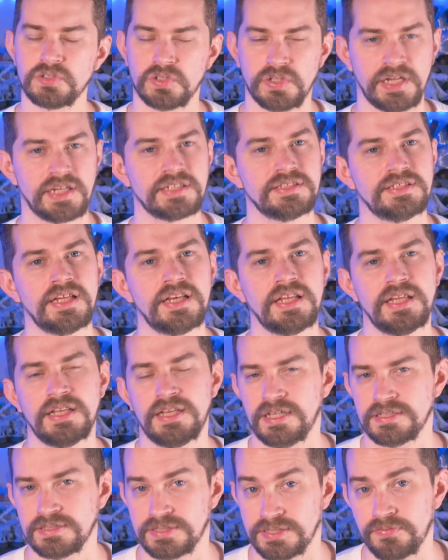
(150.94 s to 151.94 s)
So like I said, it
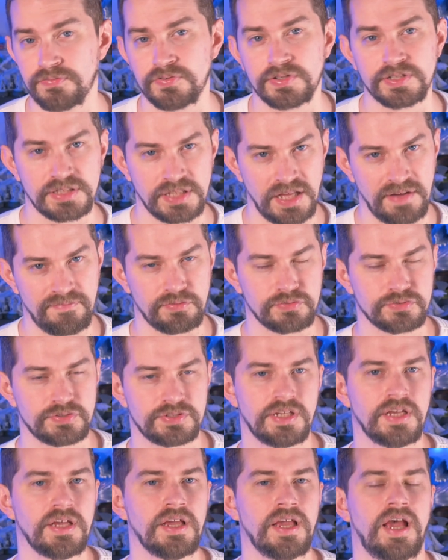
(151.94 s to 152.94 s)
has different levels.
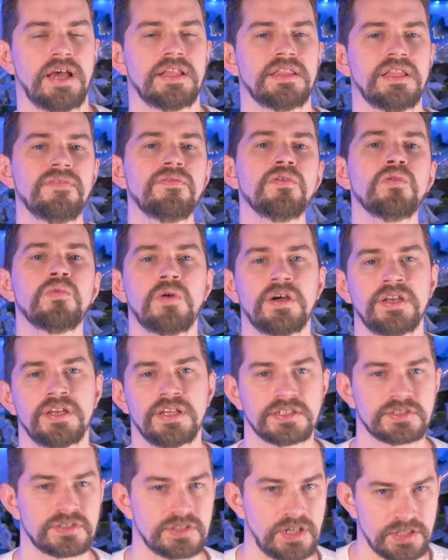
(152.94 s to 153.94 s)
At level 1
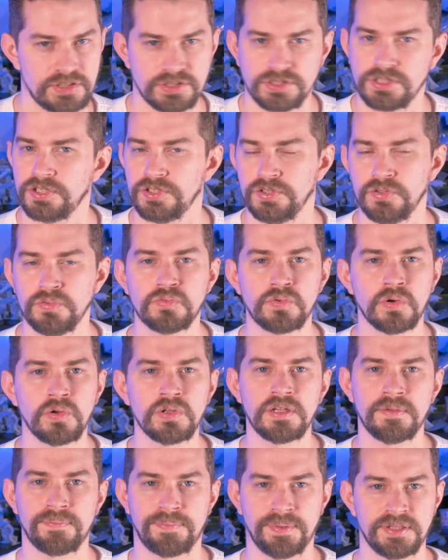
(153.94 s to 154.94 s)
exhaustion, you
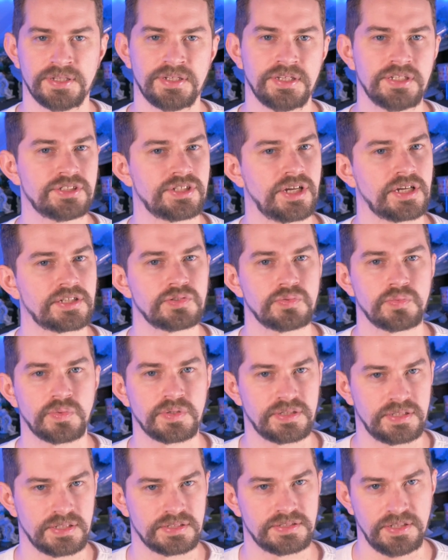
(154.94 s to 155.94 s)
roll ability checks
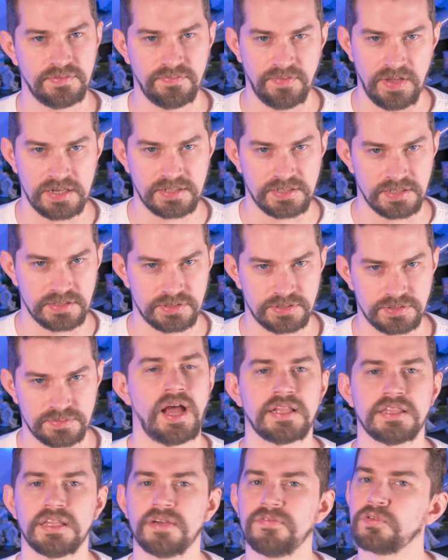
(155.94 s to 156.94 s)
with disadvantage.
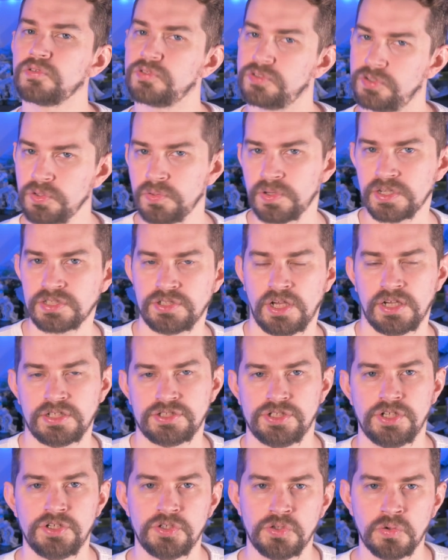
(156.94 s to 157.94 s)
At level 2
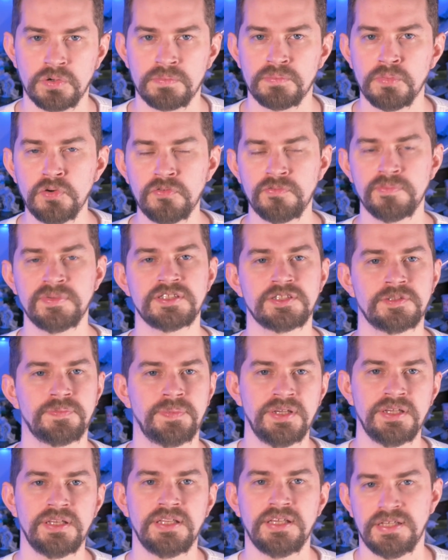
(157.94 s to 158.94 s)
exhaustion, your movement
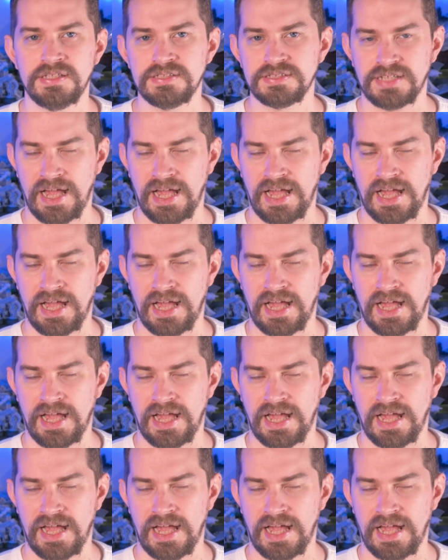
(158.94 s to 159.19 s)
speed is